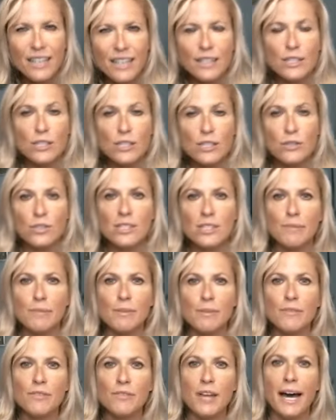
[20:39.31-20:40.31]
So some
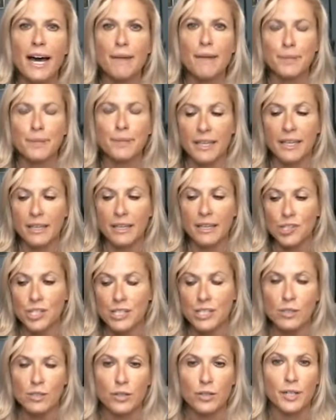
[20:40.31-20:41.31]
of the
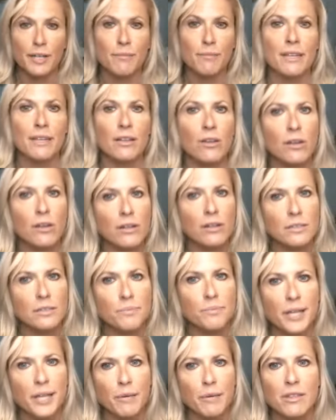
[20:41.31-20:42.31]
applications are kind of being called to
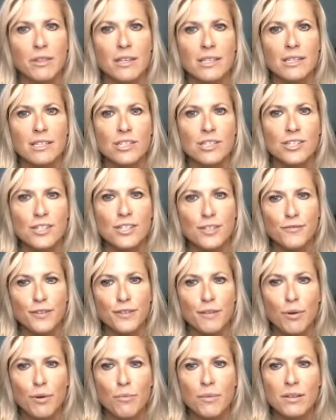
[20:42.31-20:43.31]
play with this just for
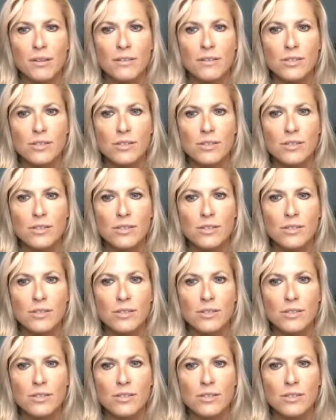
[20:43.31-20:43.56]
a moment.